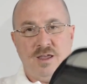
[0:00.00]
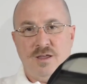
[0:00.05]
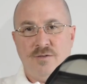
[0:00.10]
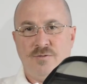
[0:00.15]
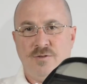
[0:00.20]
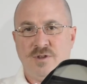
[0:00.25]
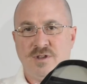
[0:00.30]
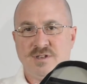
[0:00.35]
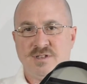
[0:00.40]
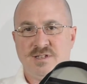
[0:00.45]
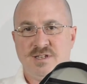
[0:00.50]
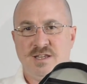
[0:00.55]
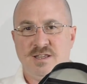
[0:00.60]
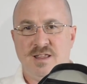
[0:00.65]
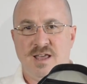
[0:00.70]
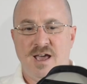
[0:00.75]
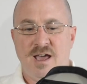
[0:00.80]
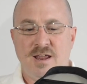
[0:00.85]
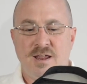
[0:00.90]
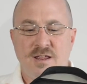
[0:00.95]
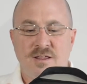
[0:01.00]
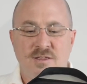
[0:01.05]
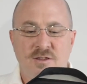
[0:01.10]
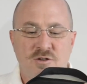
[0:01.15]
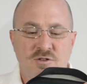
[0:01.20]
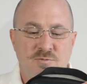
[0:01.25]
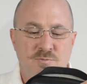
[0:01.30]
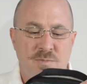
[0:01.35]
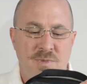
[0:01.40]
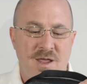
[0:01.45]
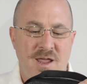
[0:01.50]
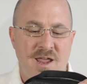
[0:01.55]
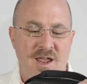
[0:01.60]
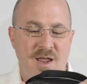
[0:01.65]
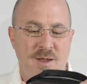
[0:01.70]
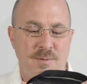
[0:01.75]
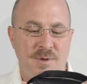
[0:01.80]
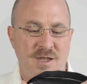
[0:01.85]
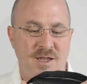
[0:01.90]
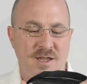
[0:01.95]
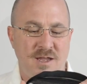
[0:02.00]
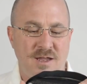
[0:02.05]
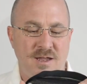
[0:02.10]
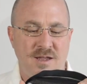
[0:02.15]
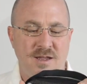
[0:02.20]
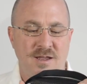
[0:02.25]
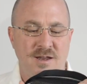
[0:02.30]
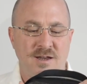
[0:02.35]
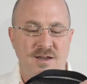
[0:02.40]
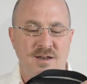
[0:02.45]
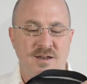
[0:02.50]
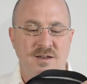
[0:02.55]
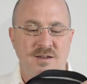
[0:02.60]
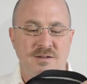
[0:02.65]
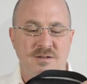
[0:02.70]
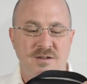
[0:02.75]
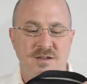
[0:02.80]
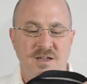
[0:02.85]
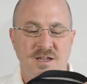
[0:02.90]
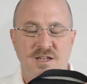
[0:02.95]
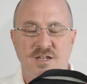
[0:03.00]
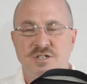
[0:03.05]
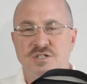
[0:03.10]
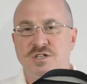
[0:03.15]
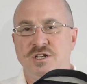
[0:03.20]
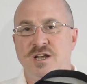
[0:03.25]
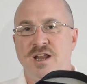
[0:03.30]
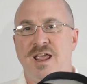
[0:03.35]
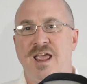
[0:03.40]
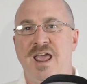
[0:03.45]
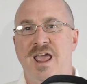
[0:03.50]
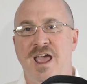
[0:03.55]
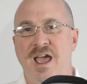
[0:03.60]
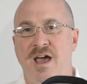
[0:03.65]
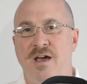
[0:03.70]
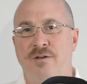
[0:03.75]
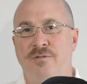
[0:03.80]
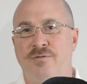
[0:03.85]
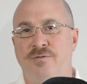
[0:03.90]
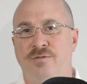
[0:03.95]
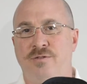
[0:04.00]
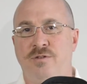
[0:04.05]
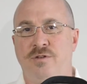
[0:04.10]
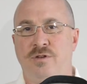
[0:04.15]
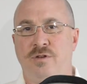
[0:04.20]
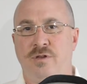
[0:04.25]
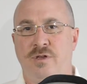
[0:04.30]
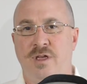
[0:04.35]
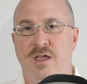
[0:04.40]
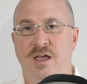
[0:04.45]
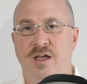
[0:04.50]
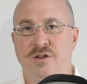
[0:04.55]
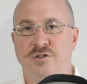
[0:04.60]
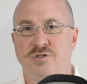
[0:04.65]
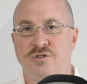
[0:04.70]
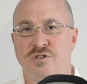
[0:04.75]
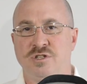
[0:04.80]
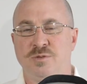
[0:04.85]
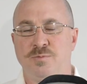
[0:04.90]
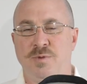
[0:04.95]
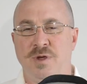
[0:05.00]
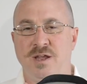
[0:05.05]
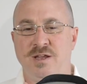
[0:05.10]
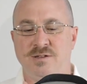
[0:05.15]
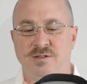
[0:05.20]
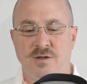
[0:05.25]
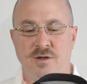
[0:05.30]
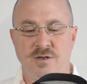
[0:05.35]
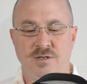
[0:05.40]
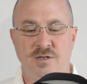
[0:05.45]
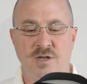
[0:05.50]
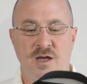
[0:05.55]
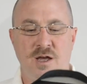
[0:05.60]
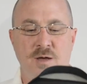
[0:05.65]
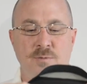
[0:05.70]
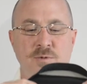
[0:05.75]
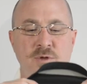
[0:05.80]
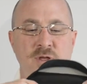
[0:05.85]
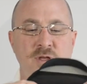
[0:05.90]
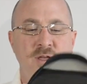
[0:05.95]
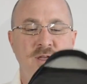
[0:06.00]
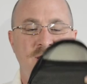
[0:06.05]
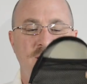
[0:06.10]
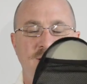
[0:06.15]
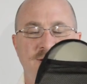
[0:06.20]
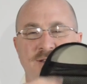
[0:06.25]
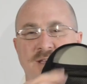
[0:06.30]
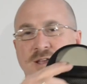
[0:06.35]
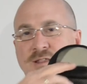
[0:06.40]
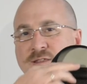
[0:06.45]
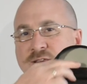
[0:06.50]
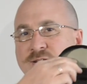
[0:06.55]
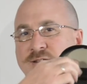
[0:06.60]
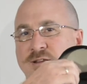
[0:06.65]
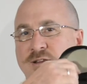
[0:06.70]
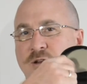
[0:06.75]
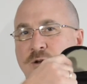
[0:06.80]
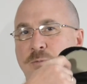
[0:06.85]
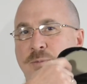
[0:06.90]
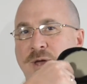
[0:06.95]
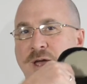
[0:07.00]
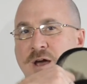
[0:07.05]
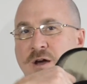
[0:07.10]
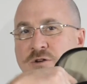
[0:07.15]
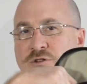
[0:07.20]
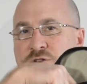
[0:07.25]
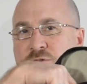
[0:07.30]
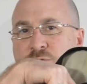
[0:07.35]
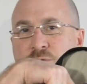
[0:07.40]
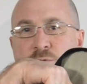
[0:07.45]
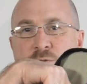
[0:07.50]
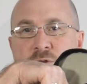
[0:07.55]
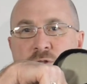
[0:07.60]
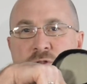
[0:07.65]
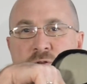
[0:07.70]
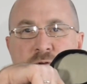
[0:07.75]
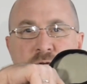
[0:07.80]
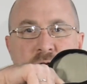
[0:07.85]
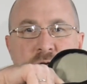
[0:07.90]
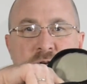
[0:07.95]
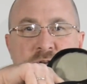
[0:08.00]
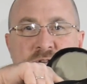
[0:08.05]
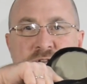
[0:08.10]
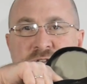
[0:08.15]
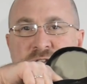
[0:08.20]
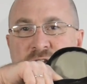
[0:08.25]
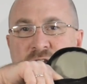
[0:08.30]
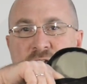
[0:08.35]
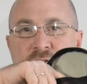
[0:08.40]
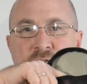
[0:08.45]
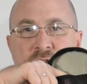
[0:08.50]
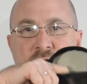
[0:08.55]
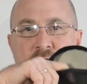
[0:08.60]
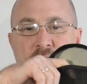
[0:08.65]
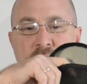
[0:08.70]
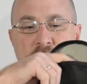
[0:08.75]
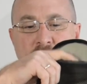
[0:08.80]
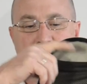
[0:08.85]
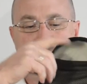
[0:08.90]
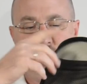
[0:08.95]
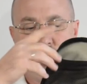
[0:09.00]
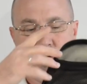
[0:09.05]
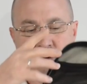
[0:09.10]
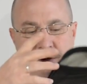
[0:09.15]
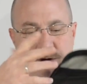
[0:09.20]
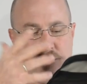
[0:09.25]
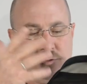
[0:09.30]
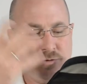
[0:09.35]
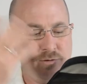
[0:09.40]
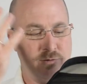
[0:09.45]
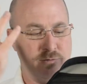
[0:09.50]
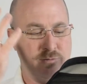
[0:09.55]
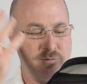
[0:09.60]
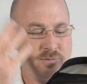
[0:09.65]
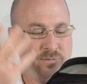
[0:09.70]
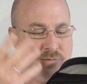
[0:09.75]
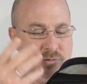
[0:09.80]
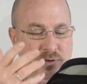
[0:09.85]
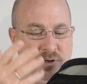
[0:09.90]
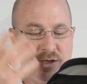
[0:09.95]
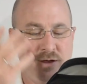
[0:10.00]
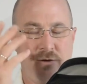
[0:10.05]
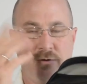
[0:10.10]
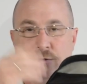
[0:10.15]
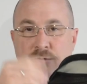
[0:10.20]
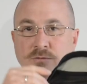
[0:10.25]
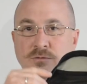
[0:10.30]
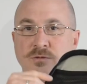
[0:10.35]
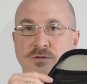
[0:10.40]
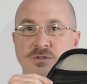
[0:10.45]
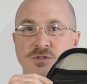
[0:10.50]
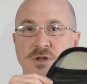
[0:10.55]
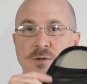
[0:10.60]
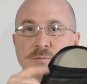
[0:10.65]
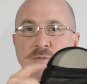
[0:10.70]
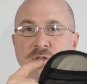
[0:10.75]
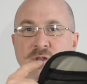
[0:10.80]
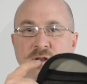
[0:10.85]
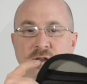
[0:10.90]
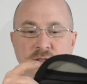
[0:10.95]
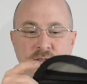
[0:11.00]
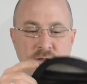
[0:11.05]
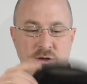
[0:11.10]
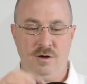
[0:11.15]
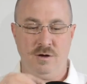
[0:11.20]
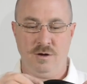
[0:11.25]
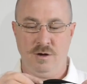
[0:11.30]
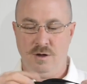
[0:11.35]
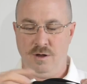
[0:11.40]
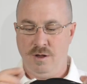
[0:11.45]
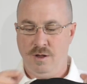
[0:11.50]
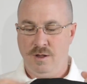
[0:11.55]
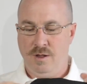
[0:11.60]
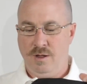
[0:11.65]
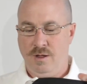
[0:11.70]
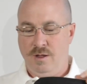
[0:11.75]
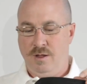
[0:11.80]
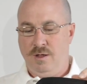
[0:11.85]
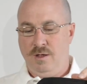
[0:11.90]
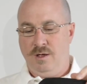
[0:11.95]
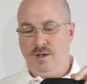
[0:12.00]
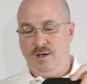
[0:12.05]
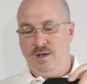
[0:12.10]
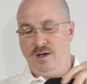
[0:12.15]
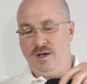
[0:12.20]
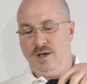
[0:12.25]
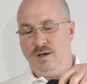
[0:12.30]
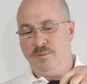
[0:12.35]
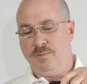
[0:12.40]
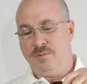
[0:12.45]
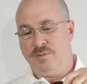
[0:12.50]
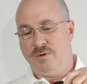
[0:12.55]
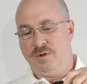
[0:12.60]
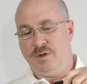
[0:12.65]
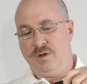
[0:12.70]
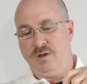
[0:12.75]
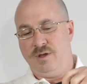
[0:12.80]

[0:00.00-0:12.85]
If you can see that, there's maybe 1.5 inches extra space on top. It's got this little pouch if you want to throw a CF card or, I don't know, something in there. And